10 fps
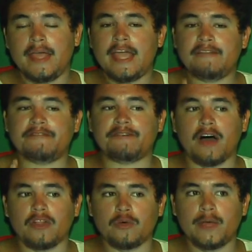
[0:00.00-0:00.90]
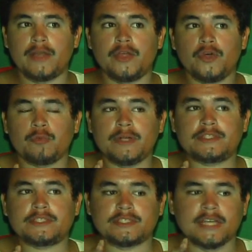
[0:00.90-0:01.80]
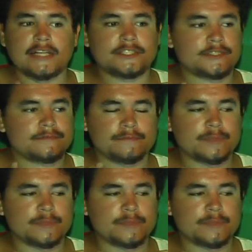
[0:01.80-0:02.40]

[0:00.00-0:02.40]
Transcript: And follow it with such